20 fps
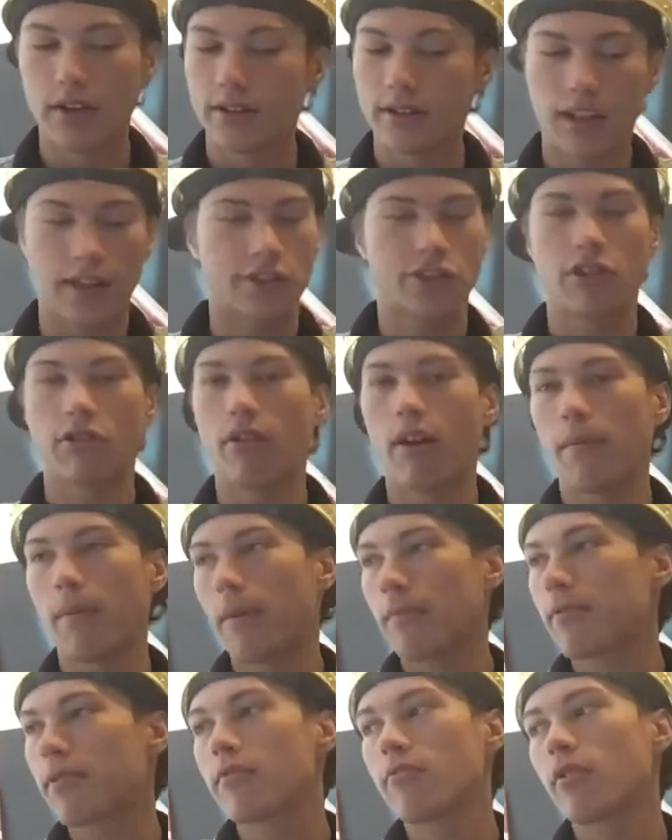They show up
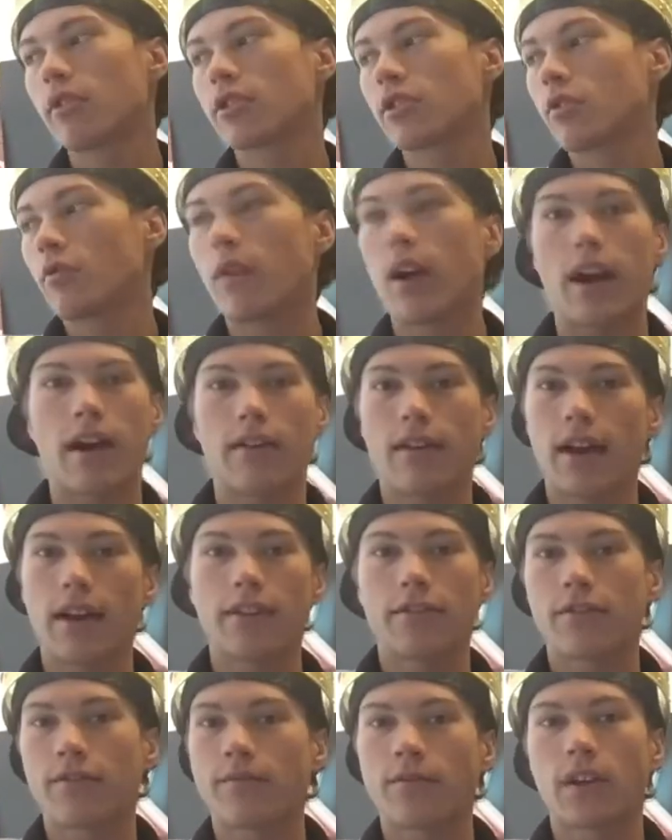every once in a while out
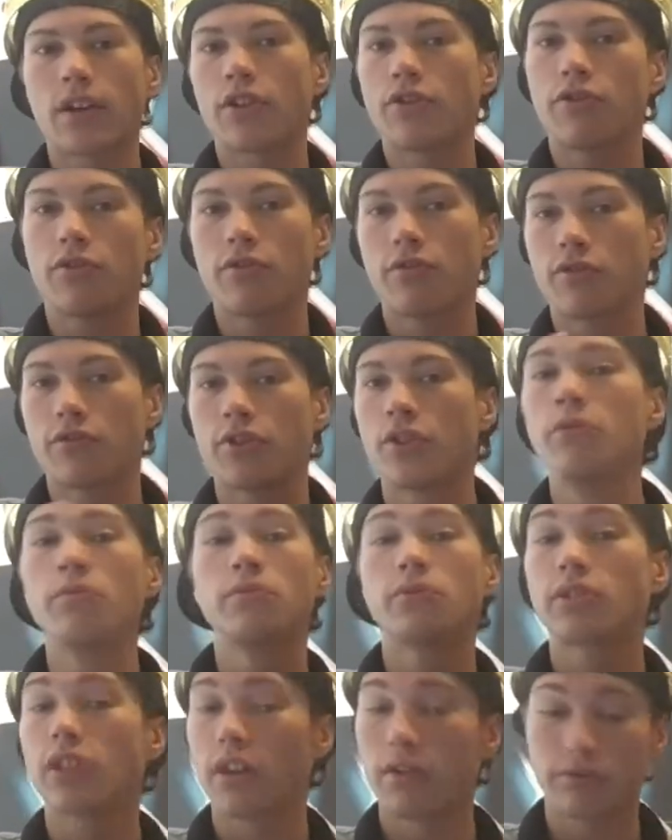of their fucking
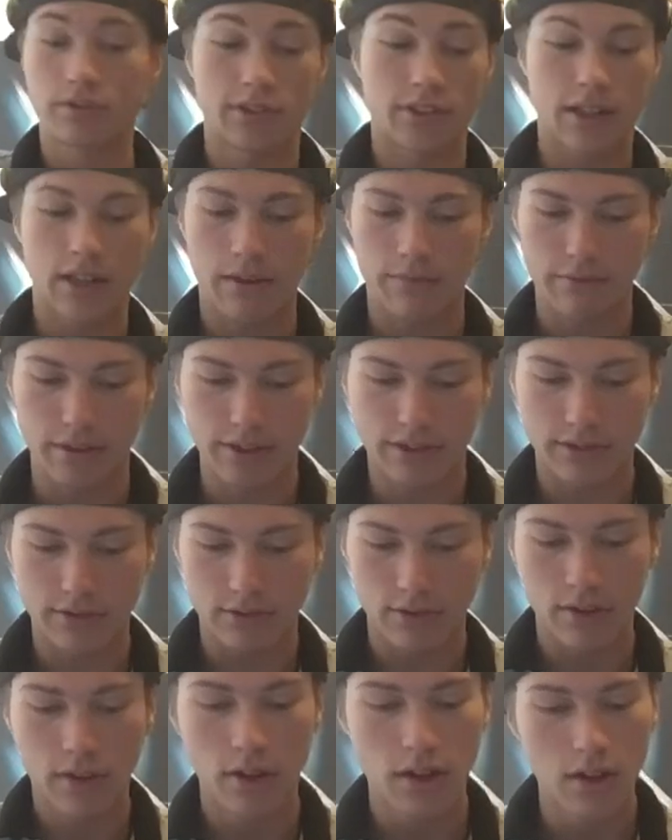tombstones to come
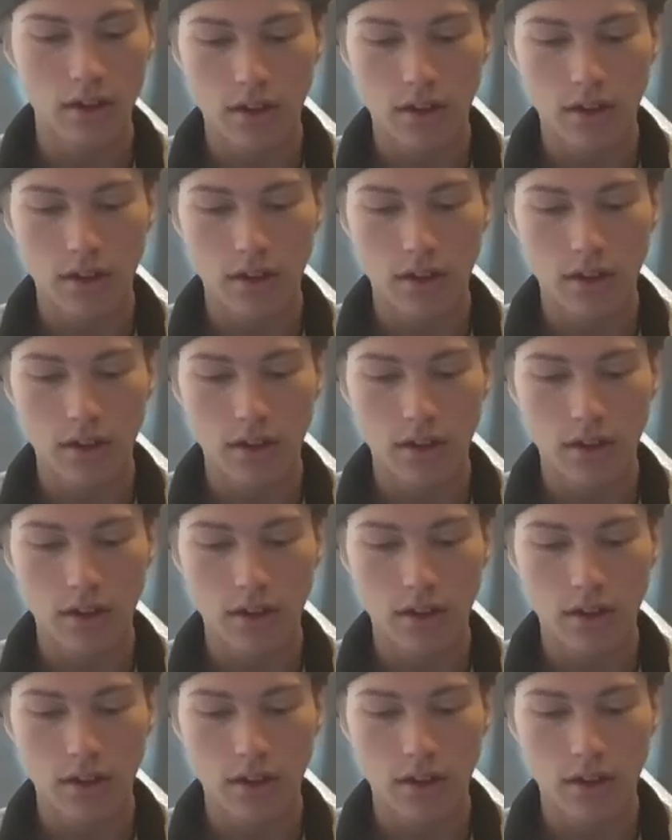wrestle.